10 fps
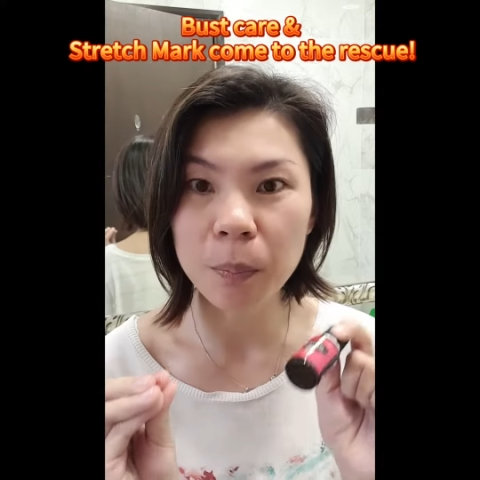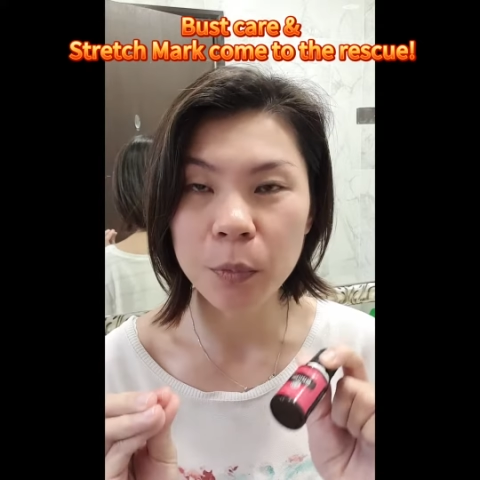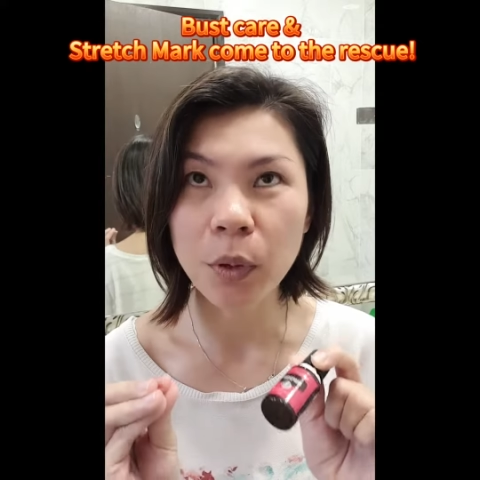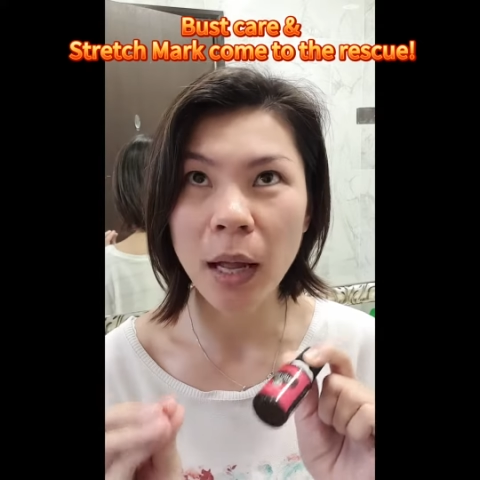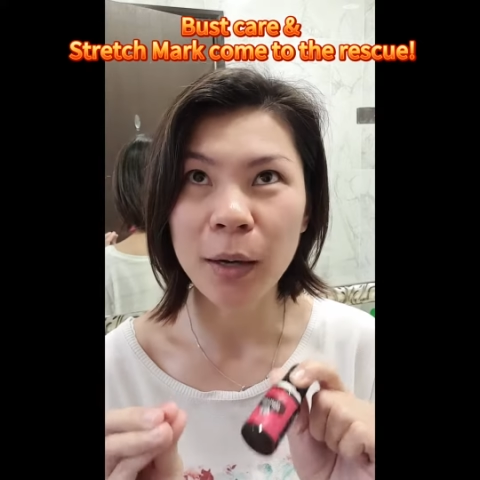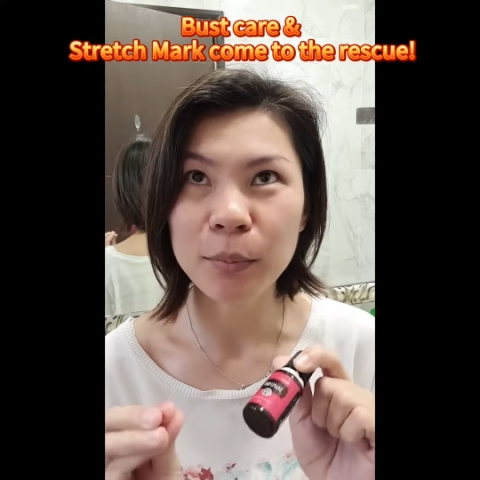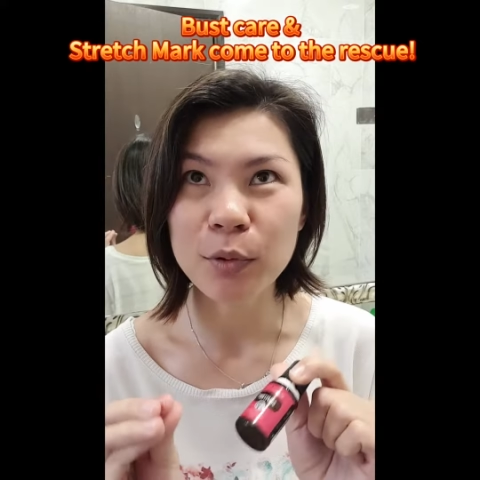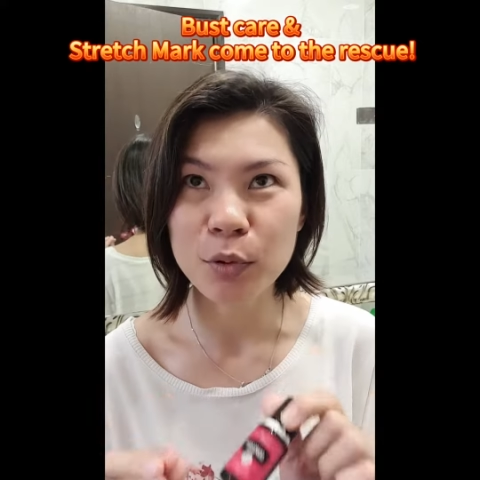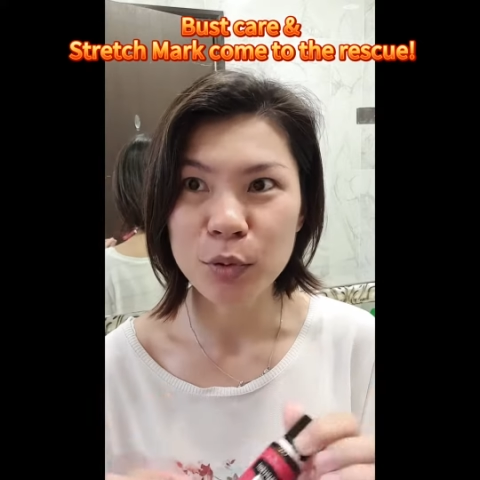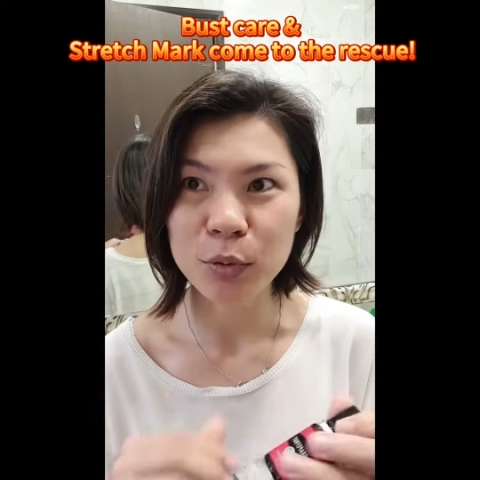to help
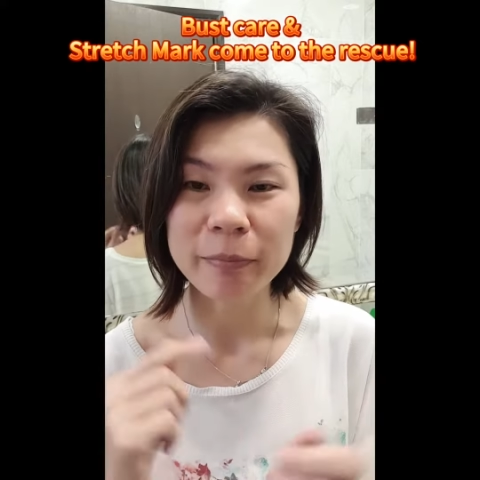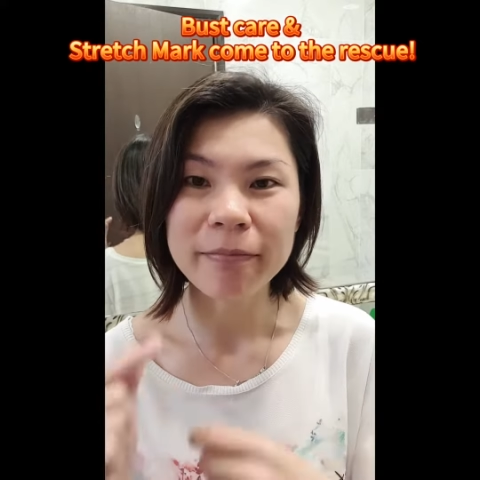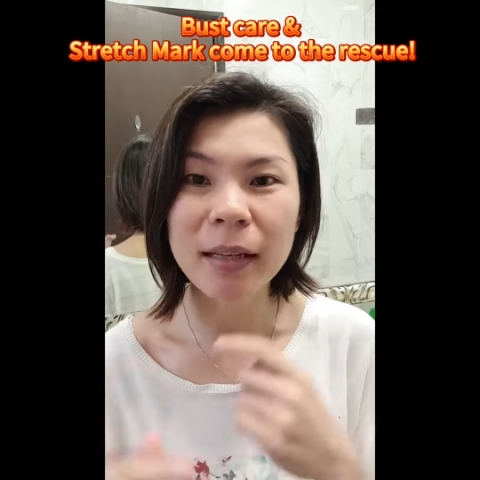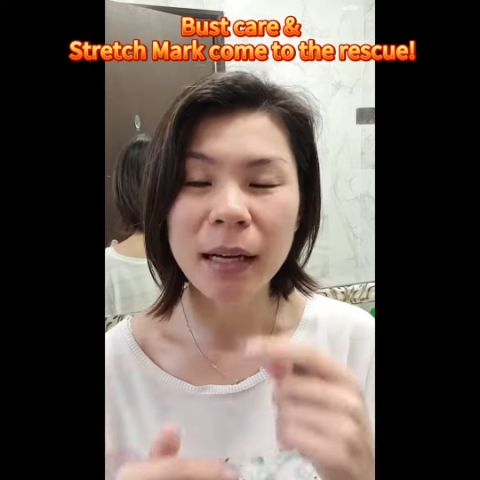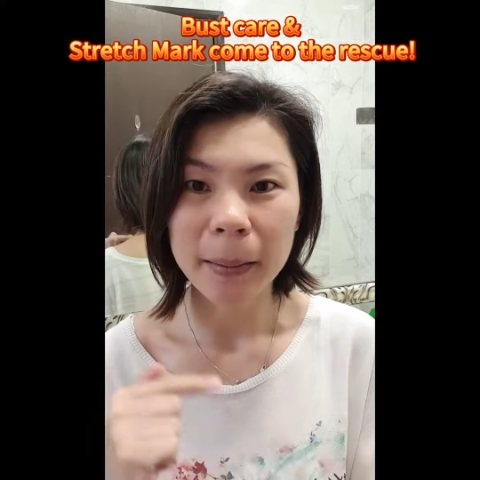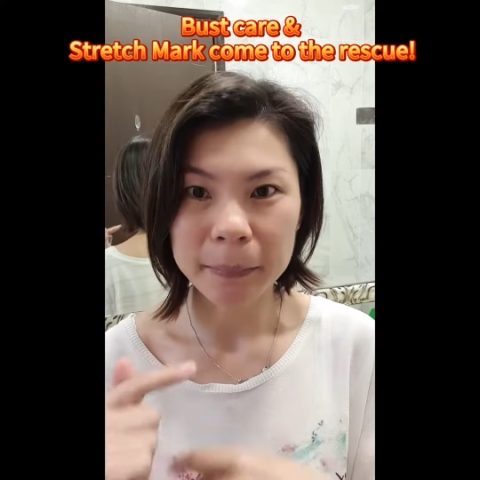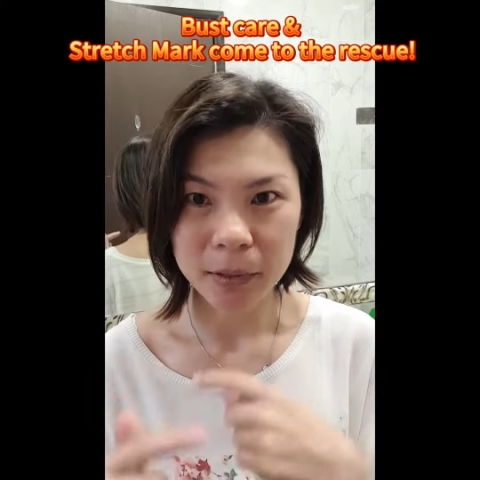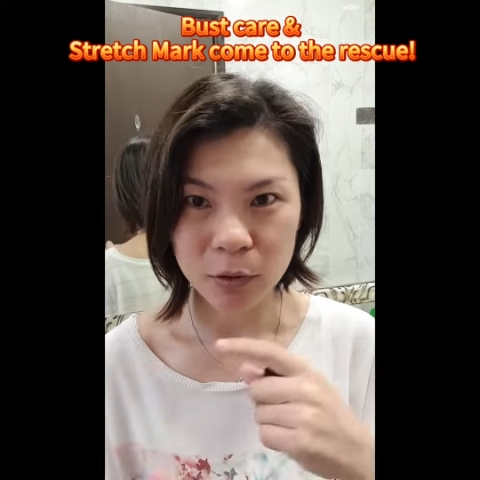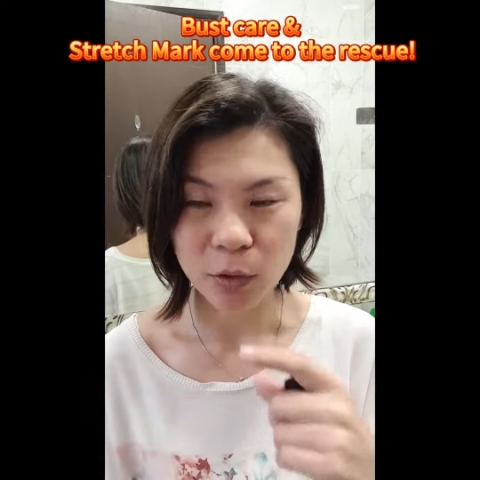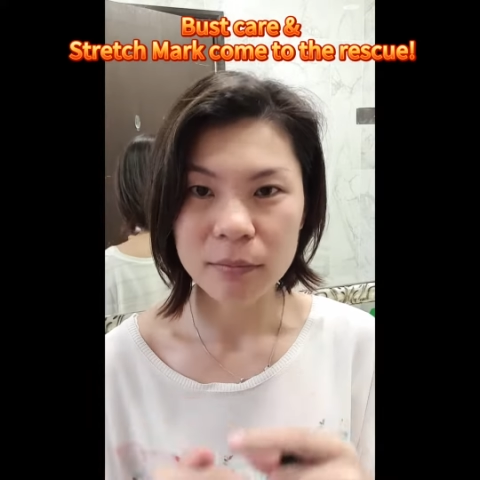to um
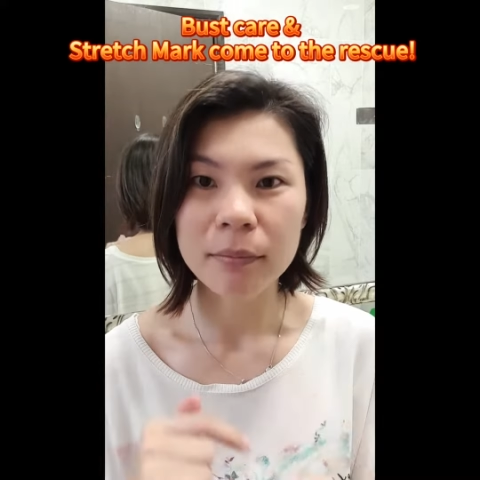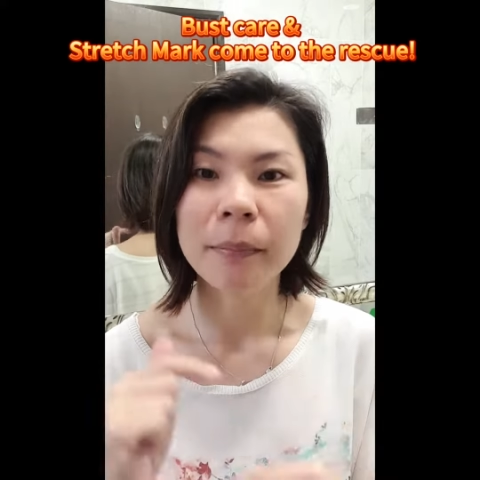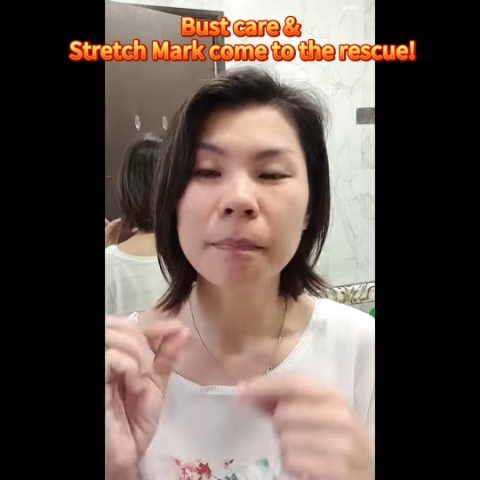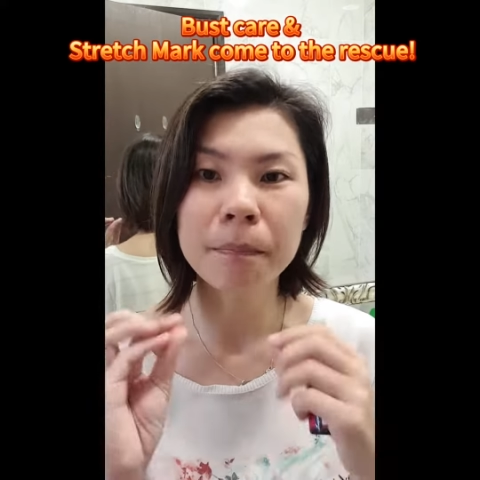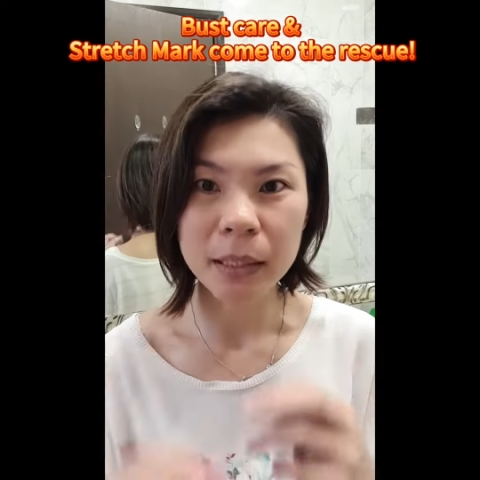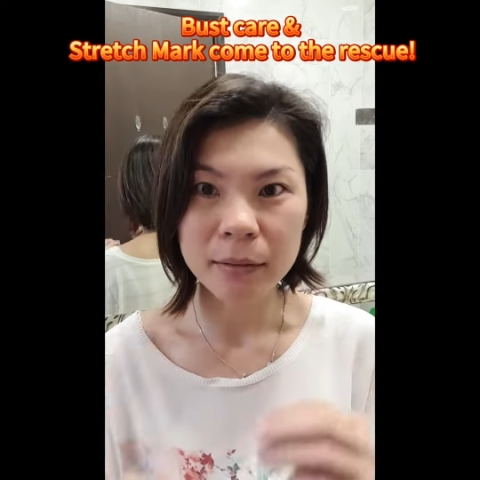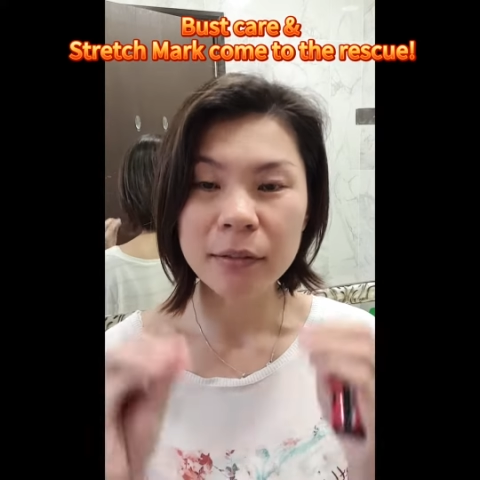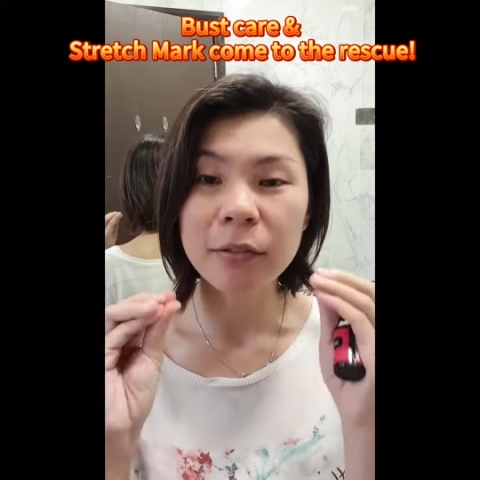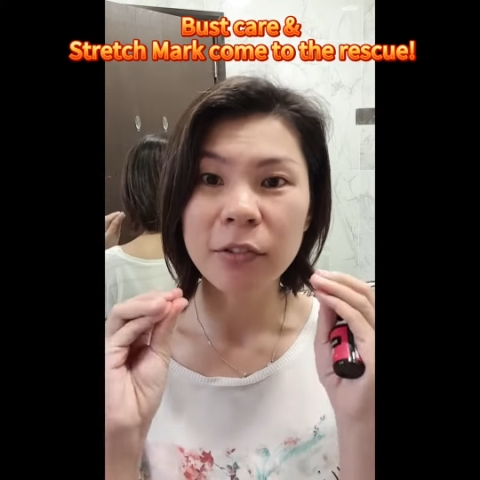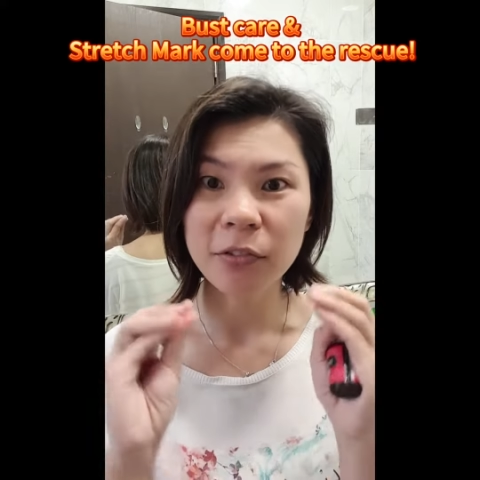you know
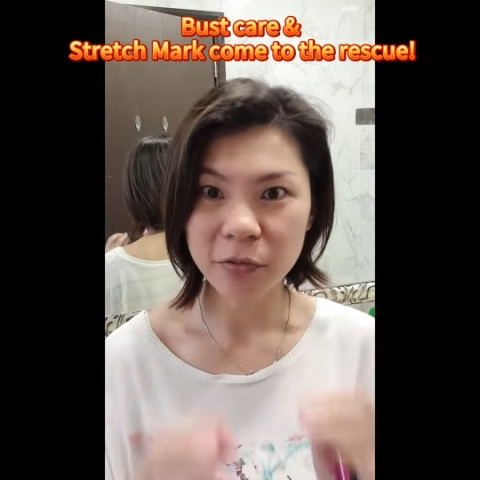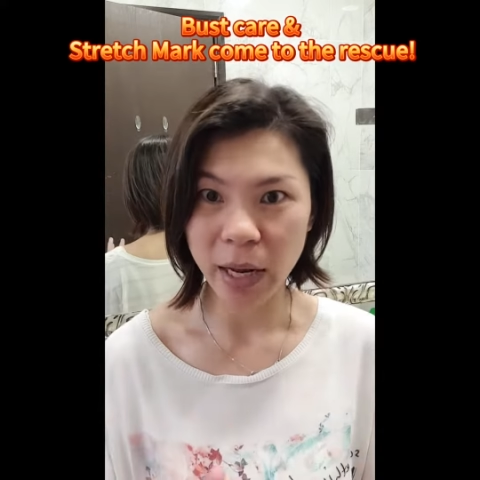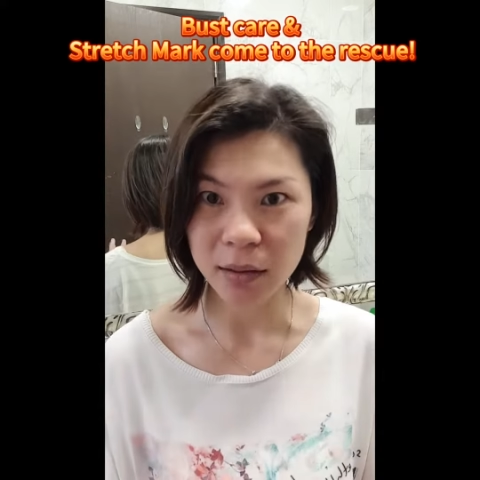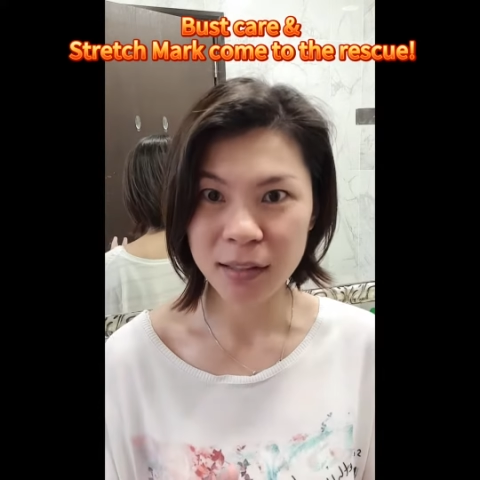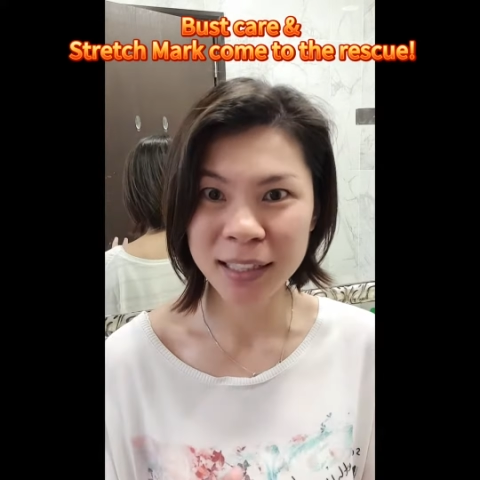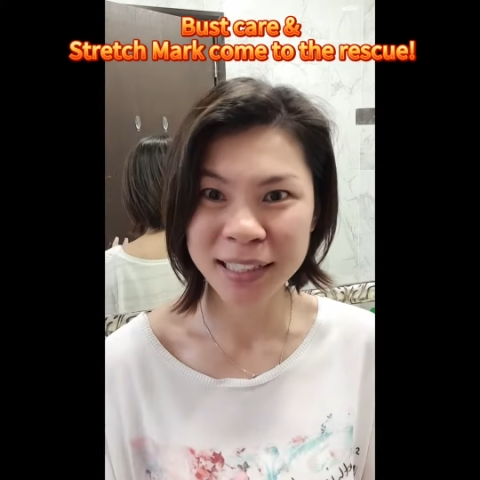burn fat.